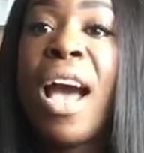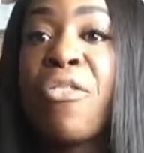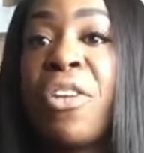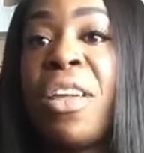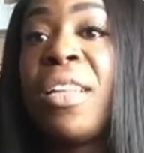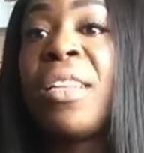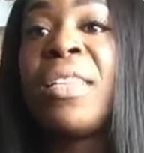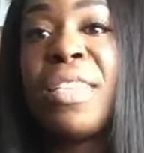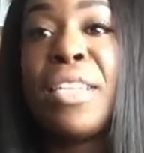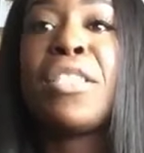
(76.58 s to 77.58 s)

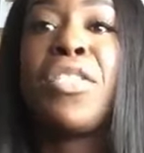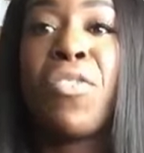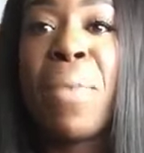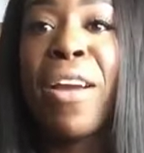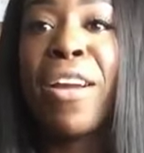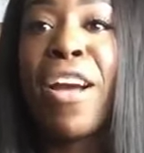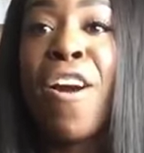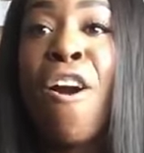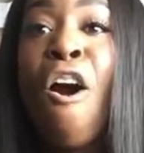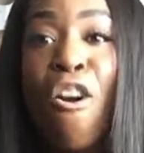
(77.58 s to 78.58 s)
African citizens of
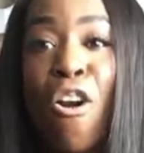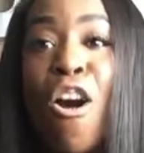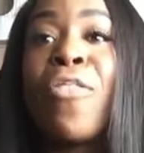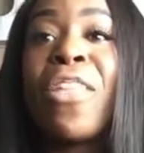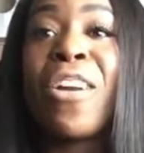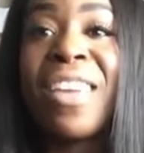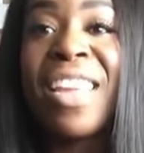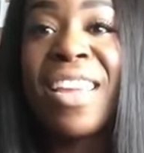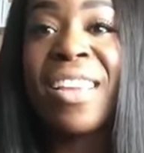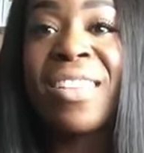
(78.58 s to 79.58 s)
America are on their
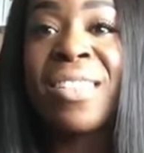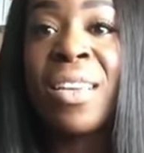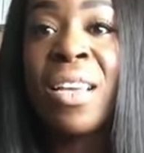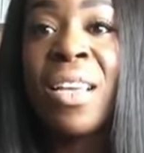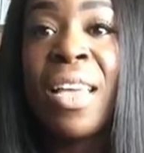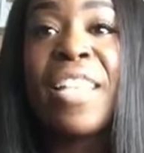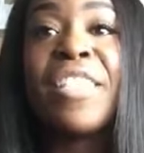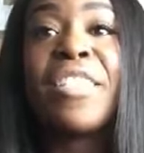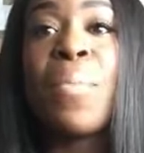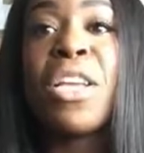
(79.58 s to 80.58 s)
knees
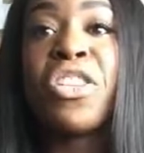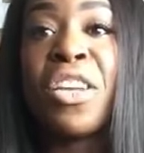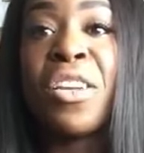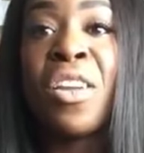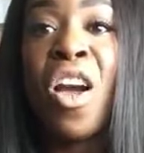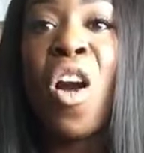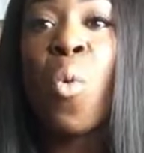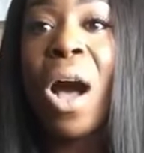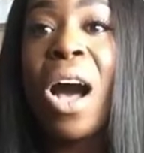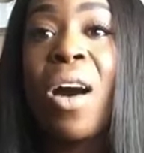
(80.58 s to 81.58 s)
in submission
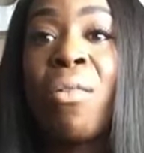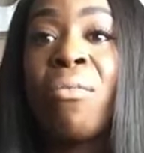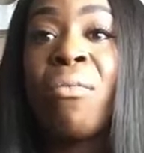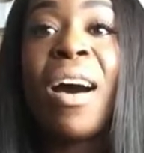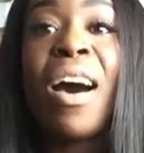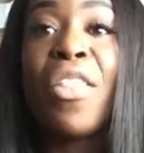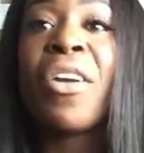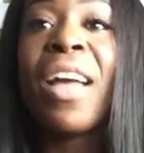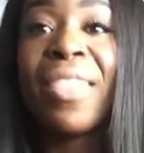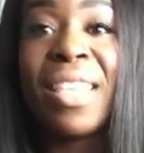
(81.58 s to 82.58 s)
while
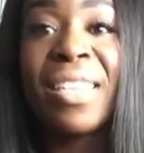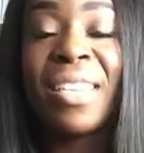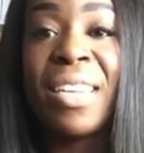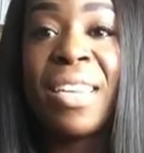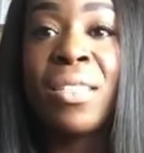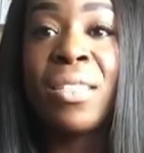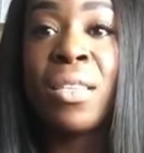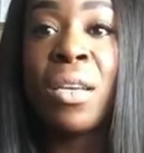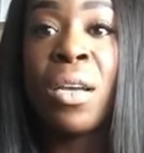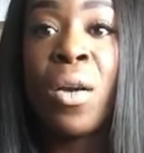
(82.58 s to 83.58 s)
other ethnicities,
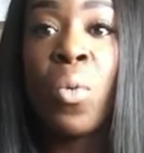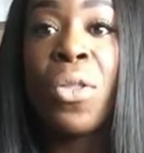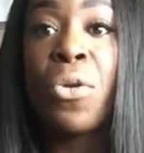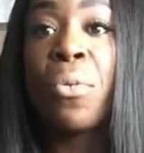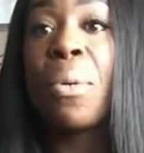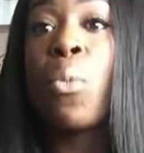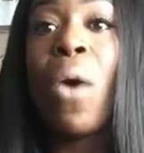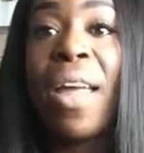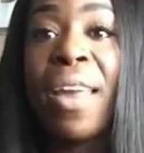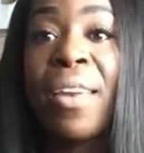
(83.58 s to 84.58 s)
whether we
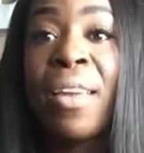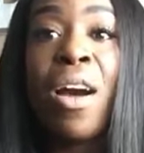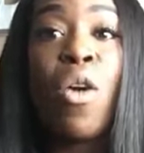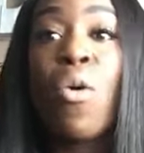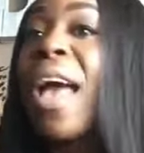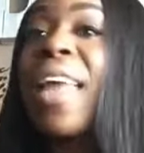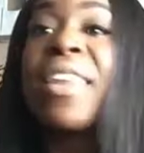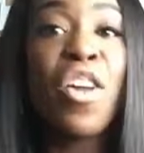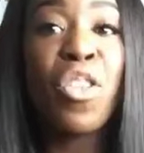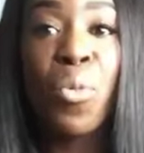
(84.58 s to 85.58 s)
white, or
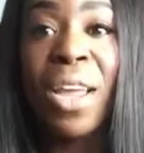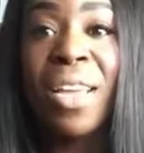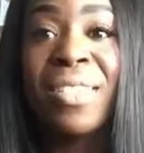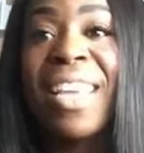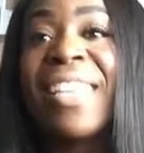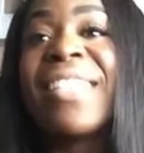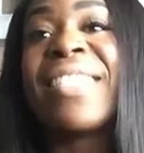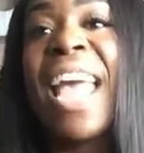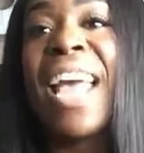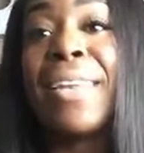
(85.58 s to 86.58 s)
any other race, is
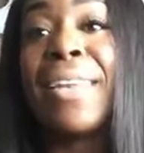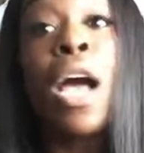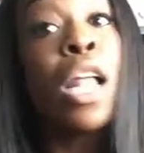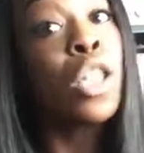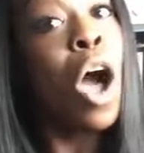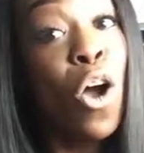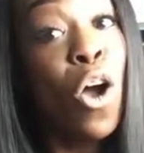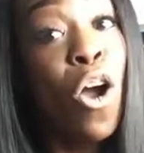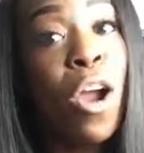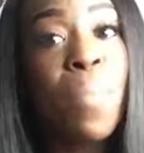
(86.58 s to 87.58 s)
standing,
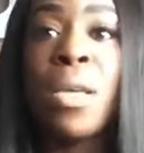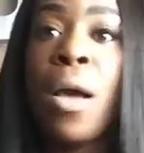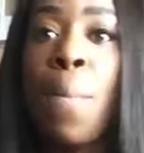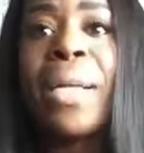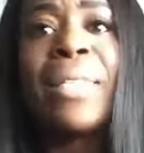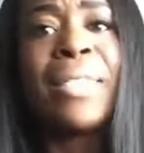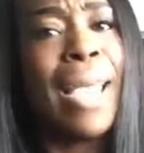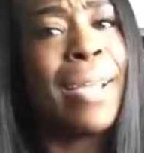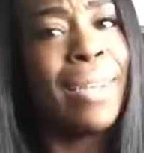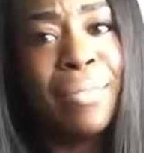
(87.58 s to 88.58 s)
locked arms, but
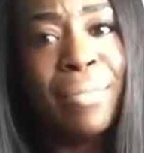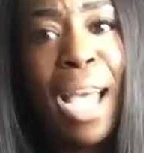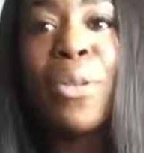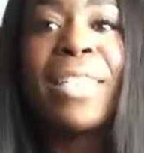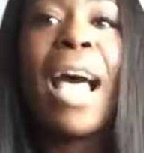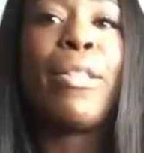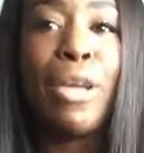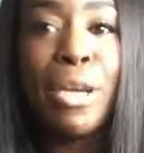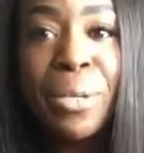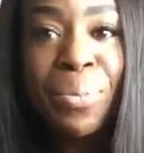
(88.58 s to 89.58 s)
standing. How does that look?